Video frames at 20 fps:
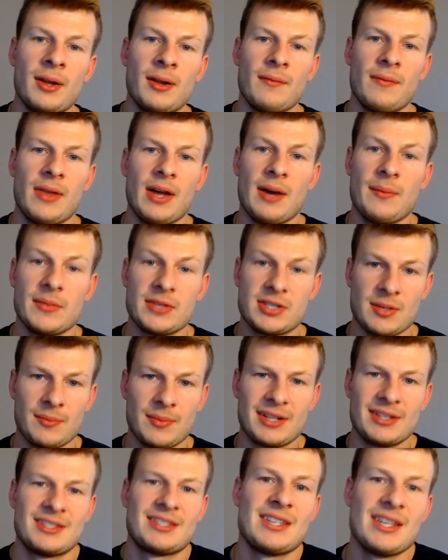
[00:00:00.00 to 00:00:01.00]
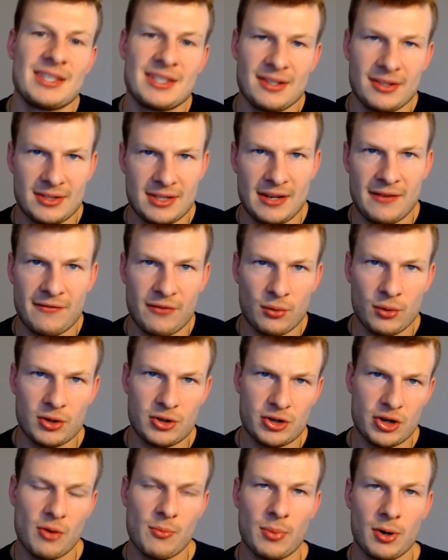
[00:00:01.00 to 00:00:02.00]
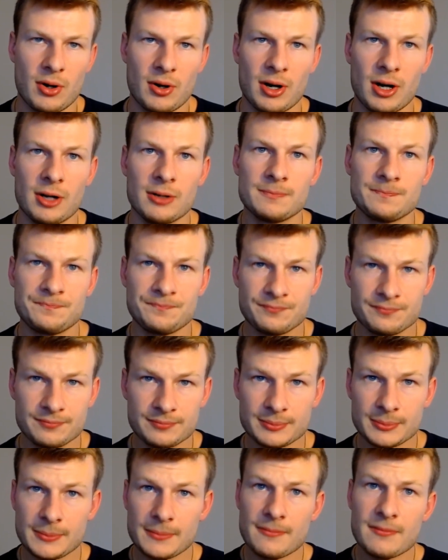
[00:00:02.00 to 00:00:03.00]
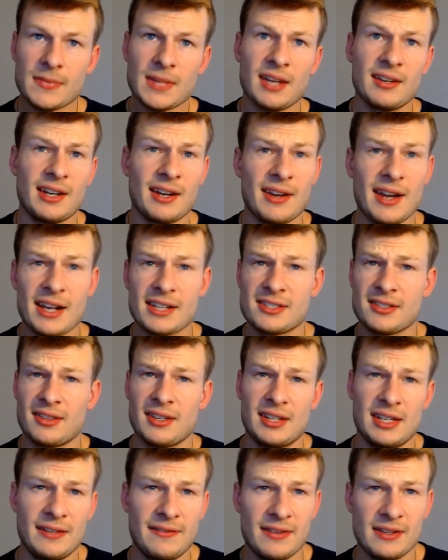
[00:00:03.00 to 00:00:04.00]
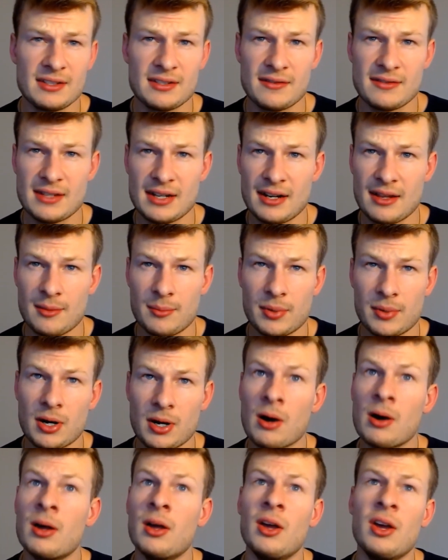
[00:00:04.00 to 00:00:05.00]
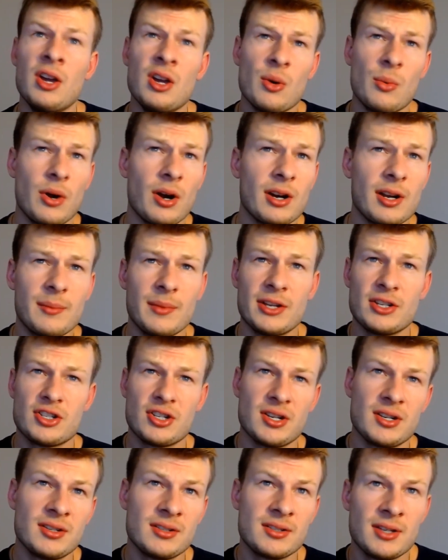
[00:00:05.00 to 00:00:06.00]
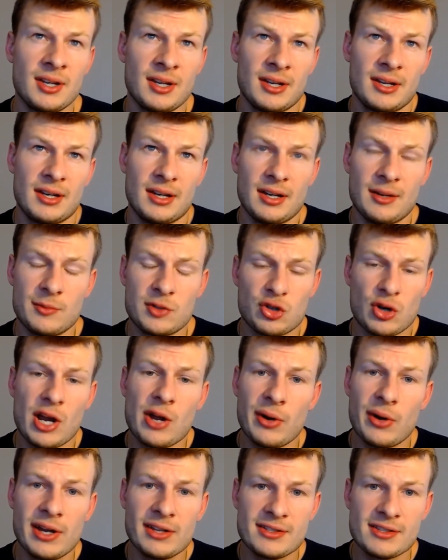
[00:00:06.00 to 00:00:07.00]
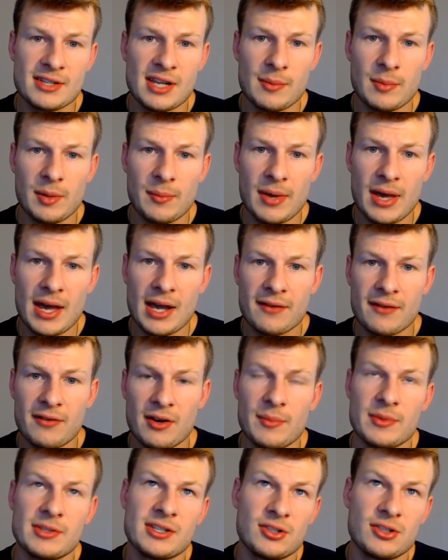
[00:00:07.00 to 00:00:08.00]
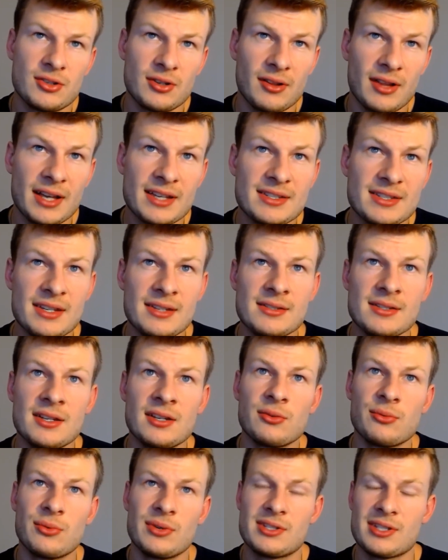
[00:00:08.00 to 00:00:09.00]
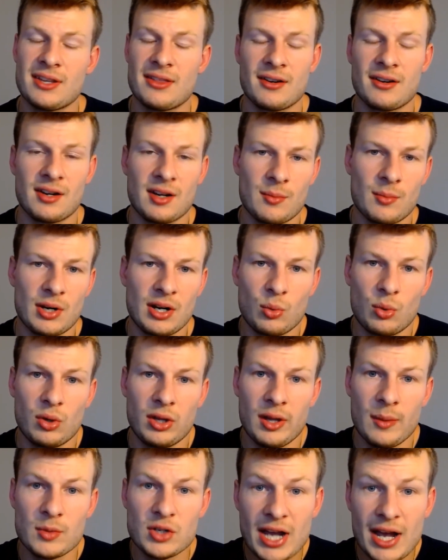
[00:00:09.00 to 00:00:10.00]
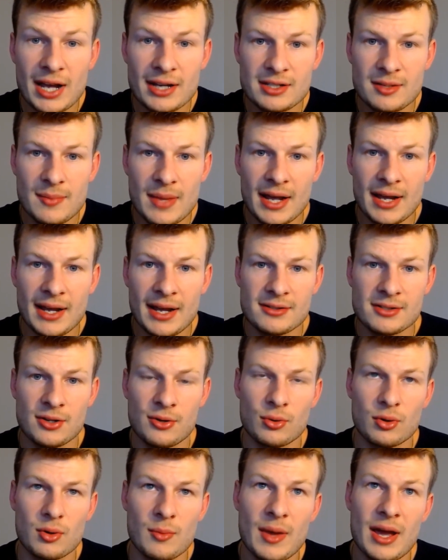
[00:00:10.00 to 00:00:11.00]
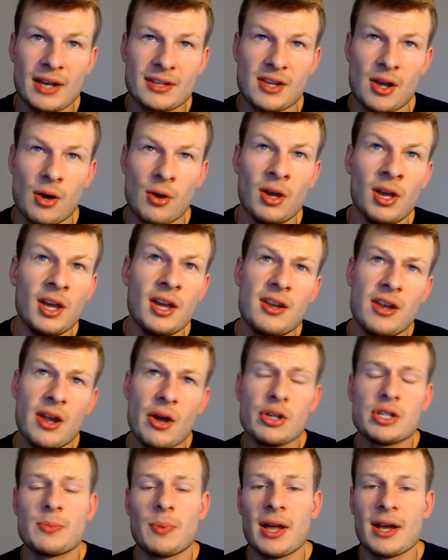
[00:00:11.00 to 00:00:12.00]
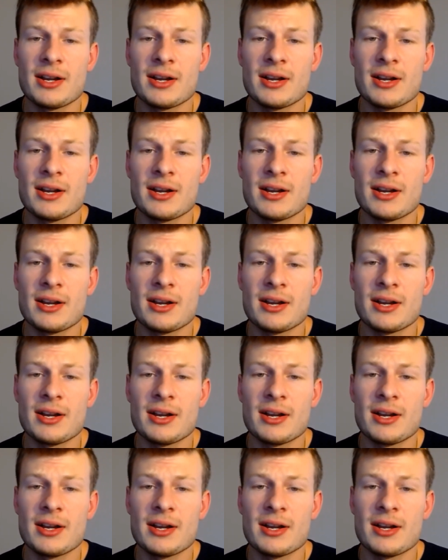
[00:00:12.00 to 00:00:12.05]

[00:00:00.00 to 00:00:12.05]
and some consistency for Joe Burrow. Now, next on the defensive side of the ball, we already mentioned Trey Waynes is coming back from his injury last season. We said they're going to bring William Jackson back as a cornerback, so no splash